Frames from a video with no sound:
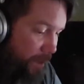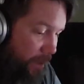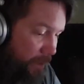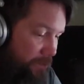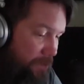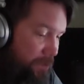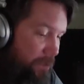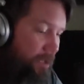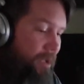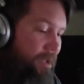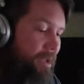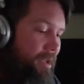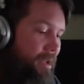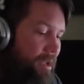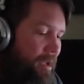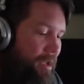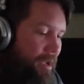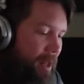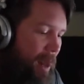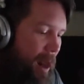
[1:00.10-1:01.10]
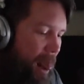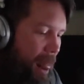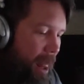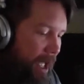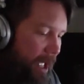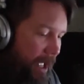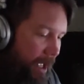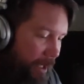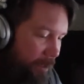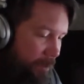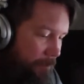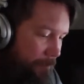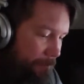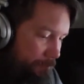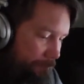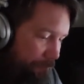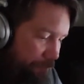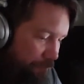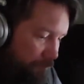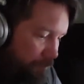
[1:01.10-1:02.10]
Scouts, and
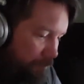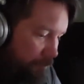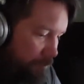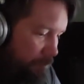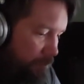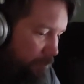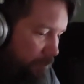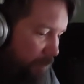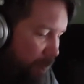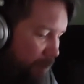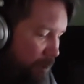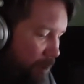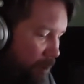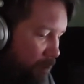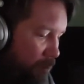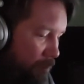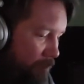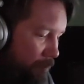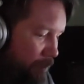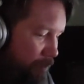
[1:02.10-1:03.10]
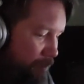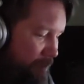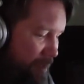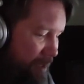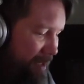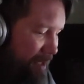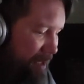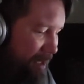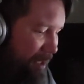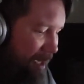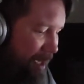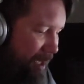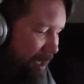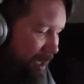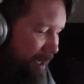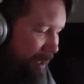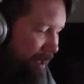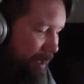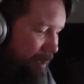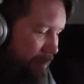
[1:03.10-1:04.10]
it was almost
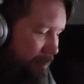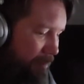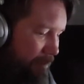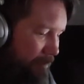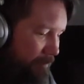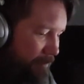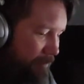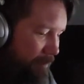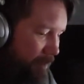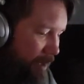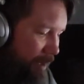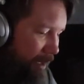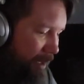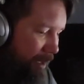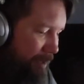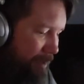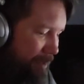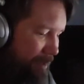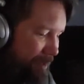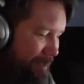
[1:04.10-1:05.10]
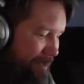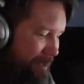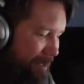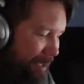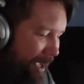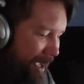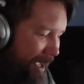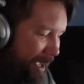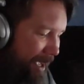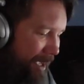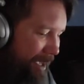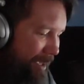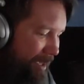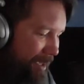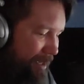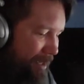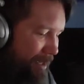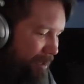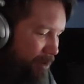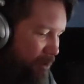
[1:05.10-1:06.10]
kind of like
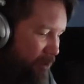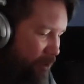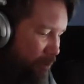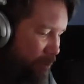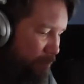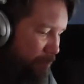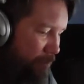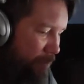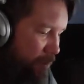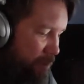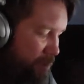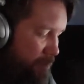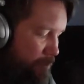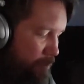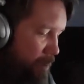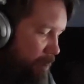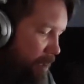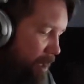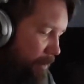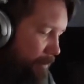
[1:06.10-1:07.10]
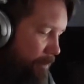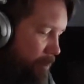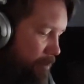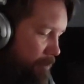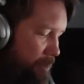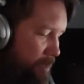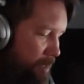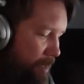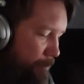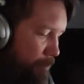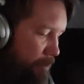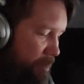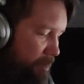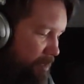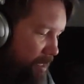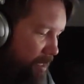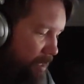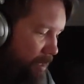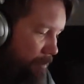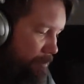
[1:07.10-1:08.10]
tag, almost where you have two
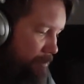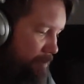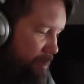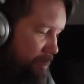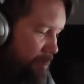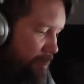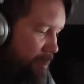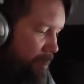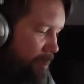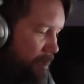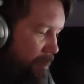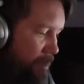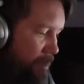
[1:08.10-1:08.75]
separate teams.